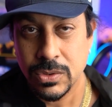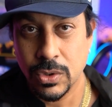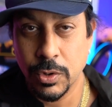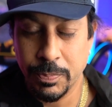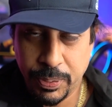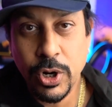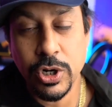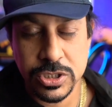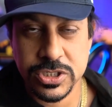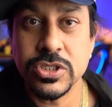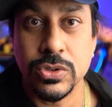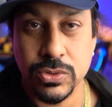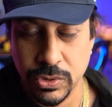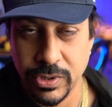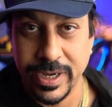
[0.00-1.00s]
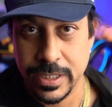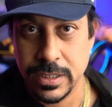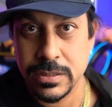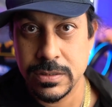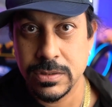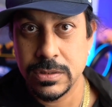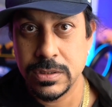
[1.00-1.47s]
Or personal
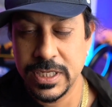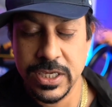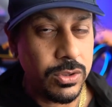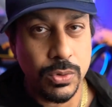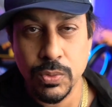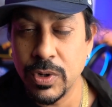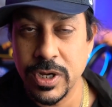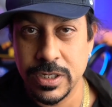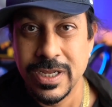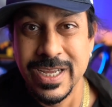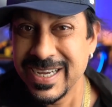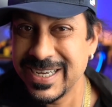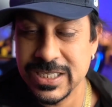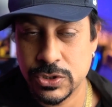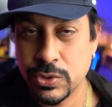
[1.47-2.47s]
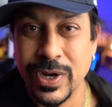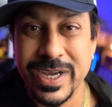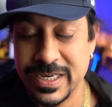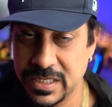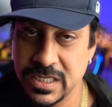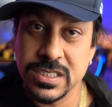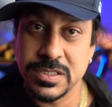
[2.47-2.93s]
credit, either one, because
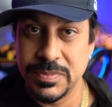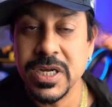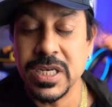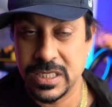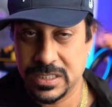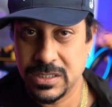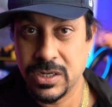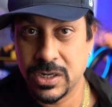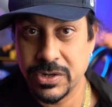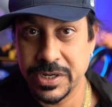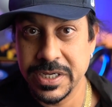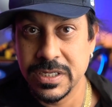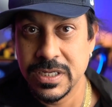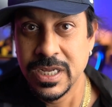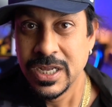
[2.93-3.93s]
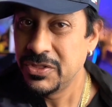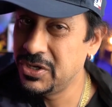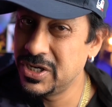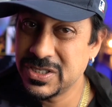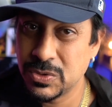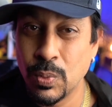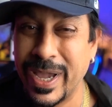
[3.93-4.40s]
credit is money, all right?
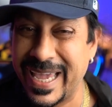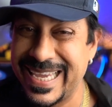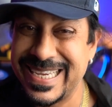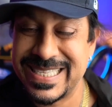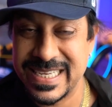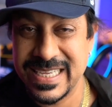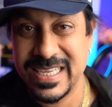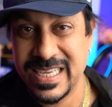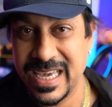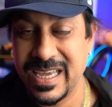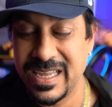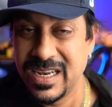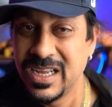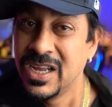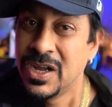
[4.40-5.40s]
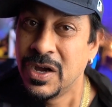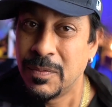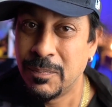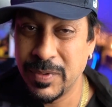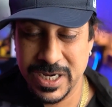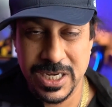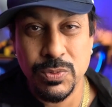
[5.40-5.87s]
There's ways to get
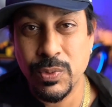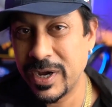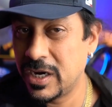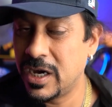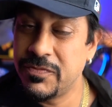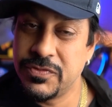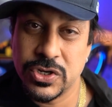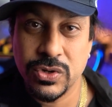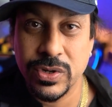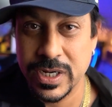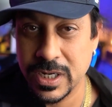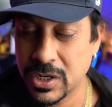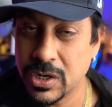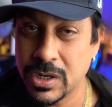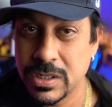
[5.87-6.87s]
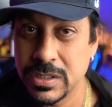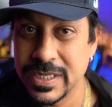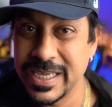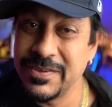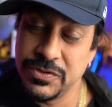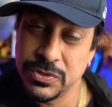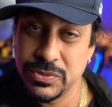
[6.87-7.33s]
money right off your credit card
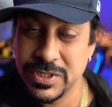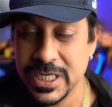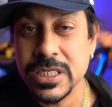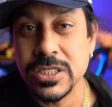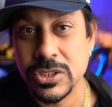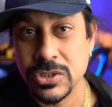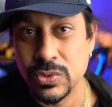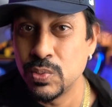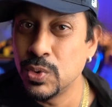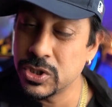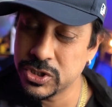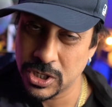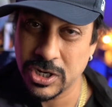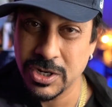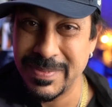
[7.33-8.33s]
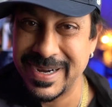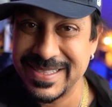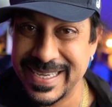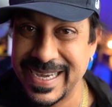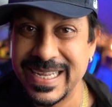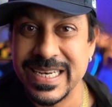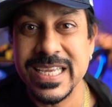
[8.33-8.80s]
if you need to. We'll talk
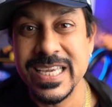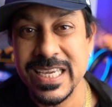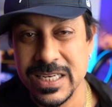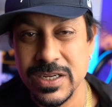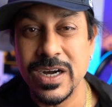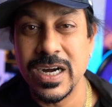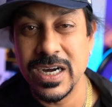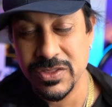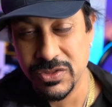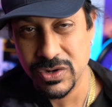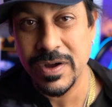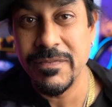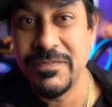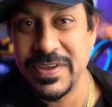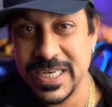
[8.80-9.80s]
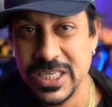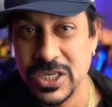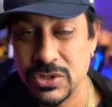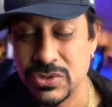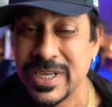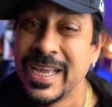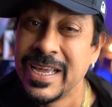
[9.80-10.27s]
about that in other
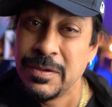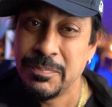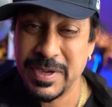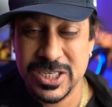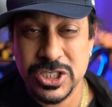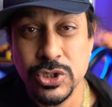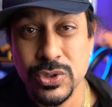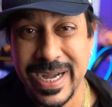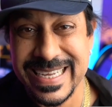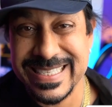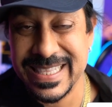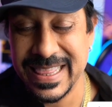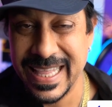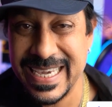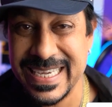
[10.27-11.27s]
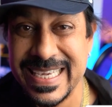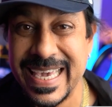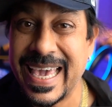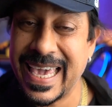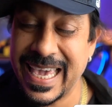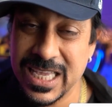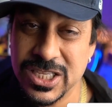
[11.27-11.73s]
videos. Make sure you guys like
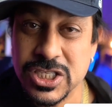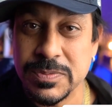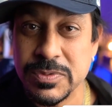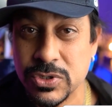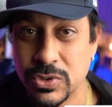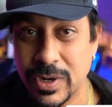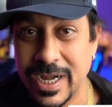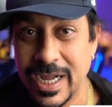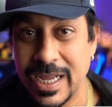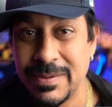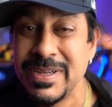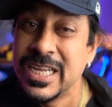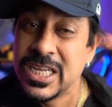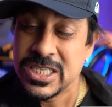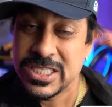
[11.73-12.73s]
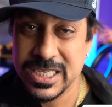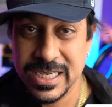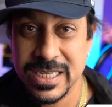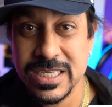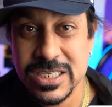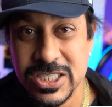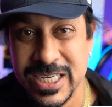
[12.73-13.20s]
and subscribe
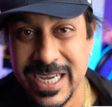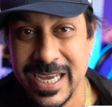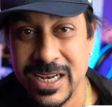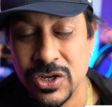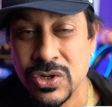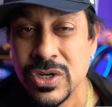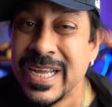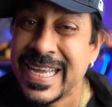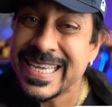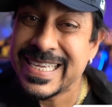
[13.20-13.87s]
to this channel,